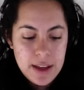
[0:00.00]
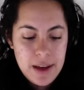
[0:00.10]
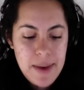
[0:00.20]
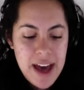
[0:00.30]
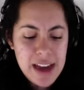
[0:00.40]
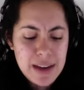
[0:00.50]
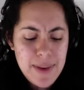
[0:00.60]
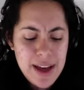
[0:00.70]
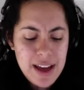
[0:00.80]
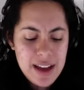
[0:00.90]
Come on, come
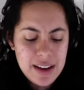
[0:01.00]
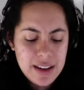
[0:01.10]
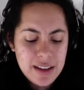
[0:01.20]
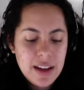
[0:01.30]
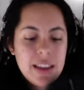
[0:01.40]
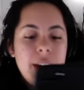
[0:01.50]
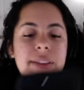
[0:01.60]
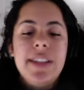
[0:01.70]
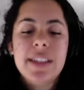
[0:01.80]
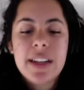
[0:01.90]
on. Oh, that
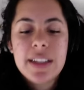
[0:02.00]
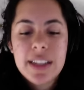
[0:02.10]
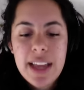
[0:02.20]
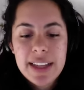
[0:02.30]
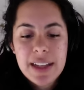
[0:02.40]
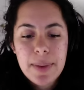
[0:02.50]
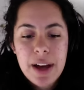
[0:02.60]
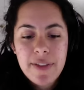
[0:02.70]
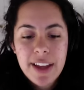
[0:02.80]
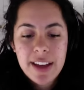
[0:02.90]
wasn't as good as the last cup of
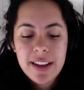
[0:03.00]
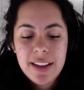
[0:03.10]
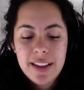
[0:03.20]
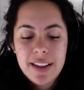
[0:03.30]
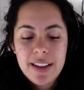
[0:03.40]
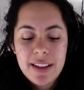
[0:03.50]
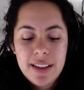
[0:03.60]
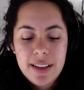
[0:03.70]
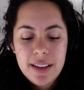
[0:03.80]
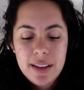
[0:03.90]
coffee.
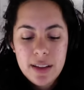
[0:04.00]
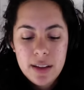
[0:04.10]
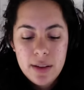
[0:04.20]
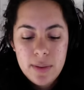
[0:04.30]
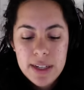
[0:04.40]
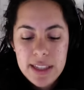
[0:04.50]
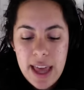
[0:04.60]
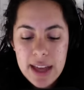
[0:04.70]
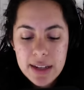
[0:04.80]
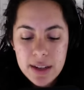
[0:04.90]
What is
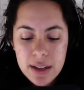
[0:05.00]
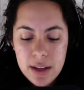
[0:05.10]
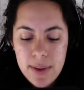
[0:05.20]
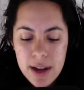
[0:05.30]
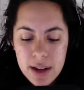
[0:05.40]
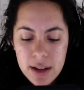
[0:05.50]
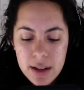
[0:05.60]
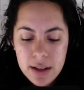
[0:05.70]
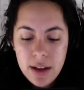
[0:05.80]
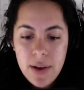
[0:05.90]
that? Come here.
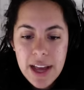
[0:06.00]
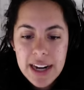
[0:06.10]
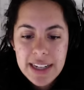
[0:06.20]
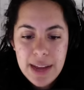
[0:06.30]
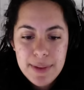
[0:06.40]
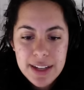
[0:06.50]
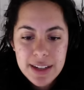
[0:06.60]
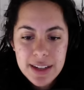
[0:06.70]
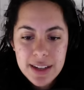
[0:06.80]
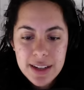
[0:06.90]
Oh, I got a
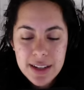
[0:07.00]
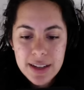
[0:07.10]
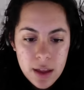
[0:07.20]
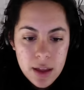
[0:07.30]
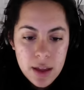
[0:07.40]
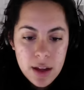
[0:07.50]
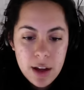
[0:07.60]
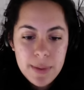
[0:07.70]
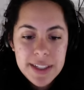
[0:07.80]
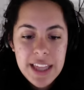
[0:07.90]
diamond.
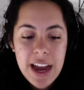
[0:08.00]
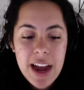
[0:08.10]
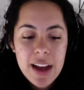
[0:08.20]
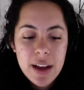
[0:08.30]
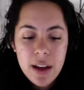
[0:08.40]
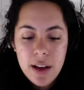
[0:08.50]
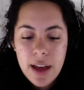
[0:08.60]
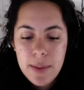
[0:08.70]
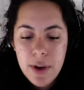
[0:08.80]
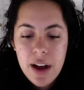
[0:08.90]
Almost there.
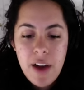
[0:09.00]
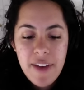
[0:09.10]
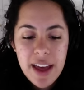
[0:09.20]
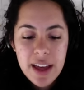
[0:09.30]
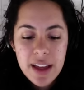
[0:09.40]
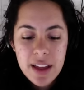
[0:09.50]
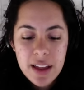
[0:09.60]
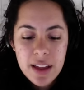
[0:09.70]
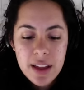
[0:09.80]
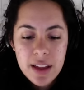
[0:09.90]
Okay, more coffee.
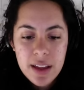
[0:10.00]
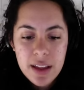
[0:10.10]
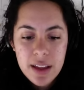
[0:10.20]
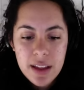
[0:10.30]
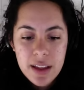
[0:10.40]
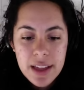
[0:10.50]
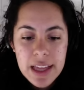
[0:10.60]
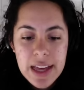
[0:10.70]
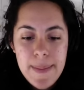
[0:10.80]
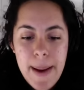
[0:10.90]

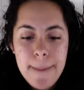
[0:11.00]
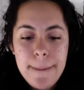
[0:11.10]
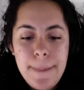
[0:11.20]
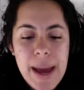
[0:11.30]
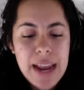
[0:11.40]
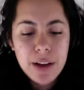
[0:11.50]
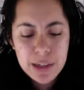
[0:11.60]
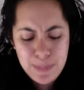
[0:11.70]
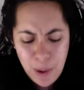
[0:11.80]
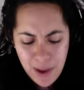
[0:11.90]
Come on, buddy
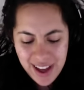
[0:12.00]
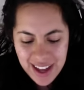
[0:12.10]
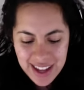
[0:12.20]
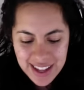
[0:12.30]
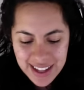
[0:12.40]
old boy.